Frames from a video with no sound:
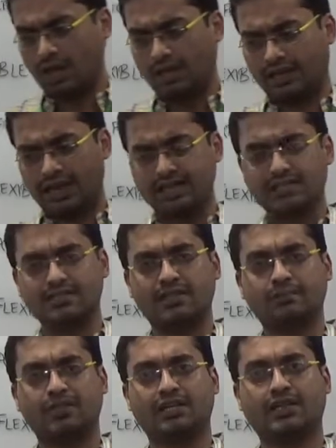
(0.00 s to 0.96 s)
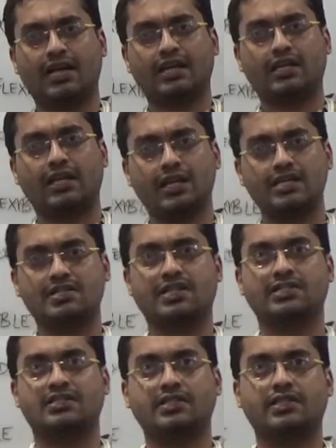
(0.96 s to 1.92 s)
Light is something that is
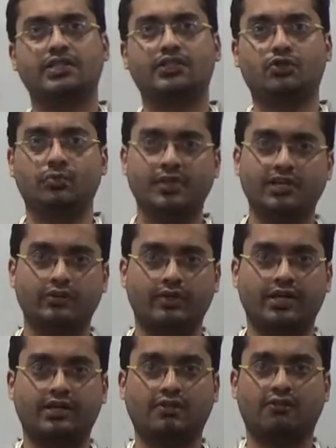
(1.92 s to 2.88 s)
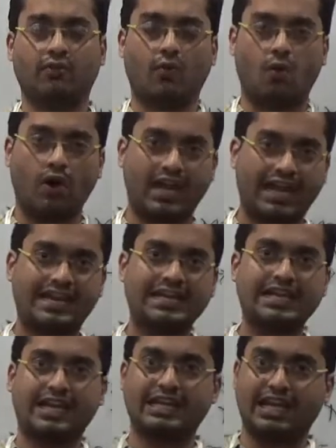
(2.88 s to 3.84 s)
considered to be a unit for
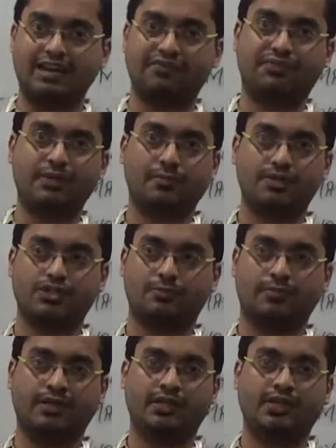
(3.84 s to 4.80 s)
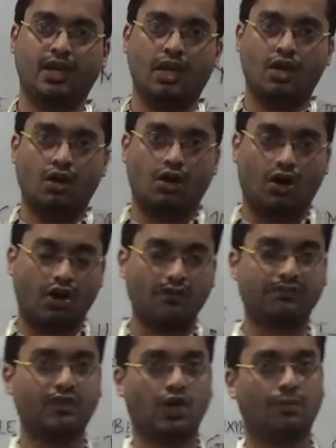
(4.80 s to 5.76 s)
any and every measurement
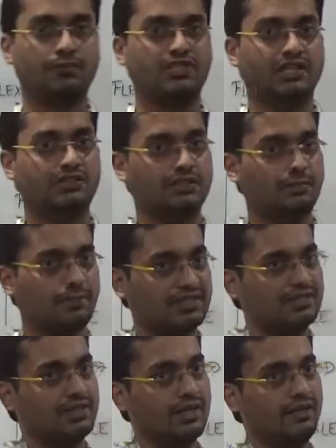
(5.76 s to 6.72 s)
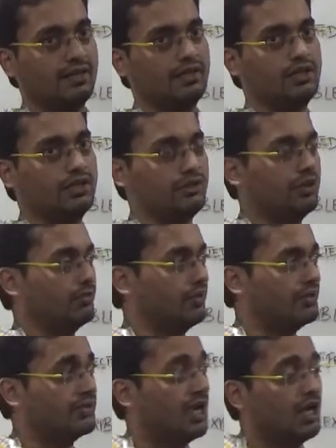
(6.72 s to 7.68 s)
of the objects present in the
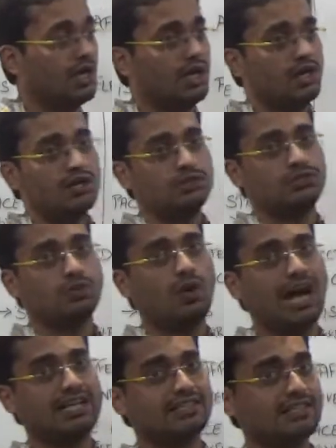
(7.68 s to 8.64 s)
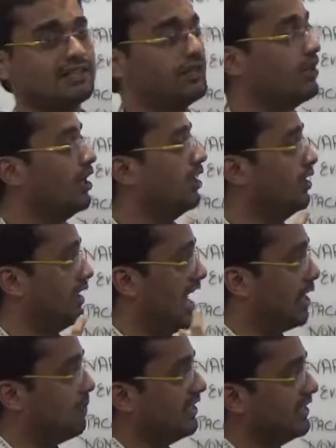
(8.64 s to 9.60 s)
universe. So
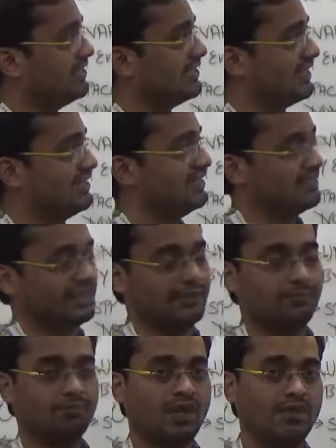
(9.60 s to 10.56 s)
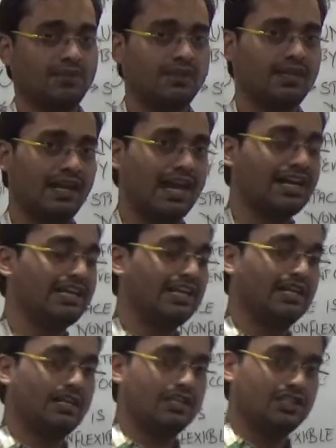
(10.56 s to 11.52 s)
Albert Einstein said that the
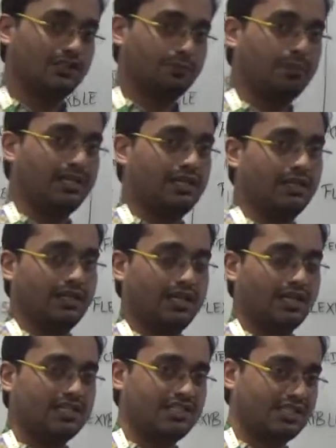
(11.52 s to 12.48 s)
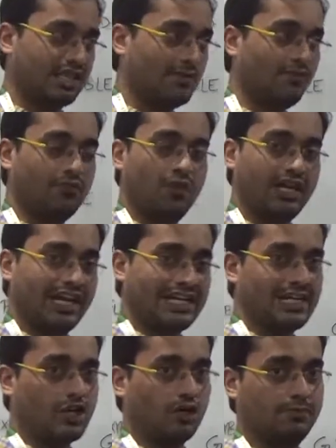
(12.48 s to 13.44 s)
light speed is same for
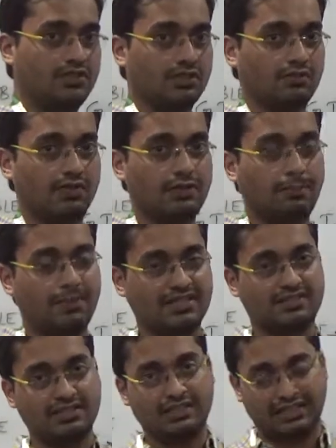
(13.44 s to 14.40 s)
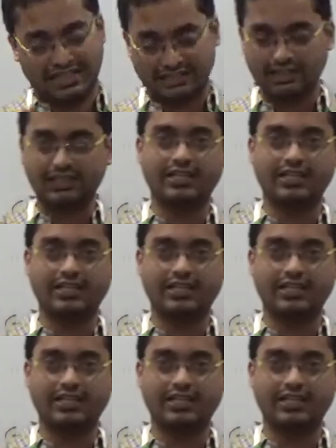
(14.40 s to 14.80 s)
any observer present, either